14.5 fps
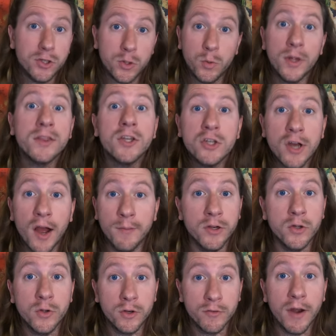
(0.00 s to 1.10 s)
quit the job you're
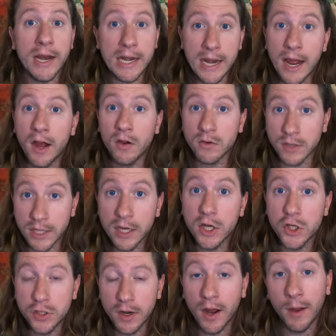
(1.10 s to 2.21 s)
doing right now, get a
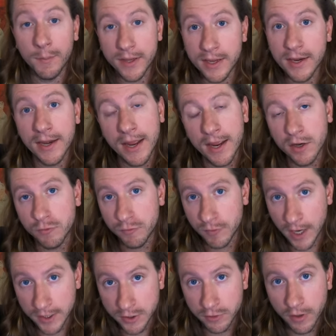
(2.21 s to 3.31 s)
job in a
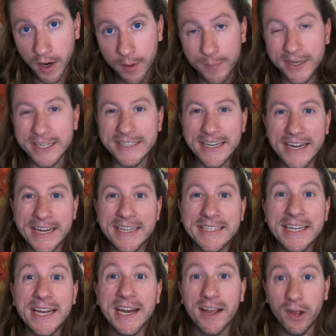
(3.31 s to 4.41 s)
restaurant, because it is
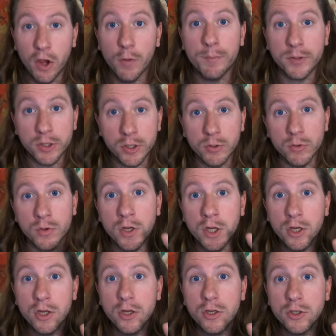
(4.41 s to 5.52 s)
going to help you
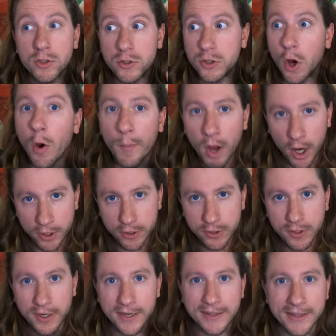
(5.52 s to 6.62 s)
so much
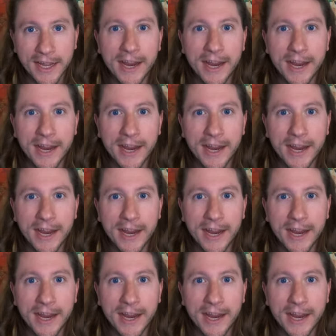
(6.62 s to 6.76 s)
in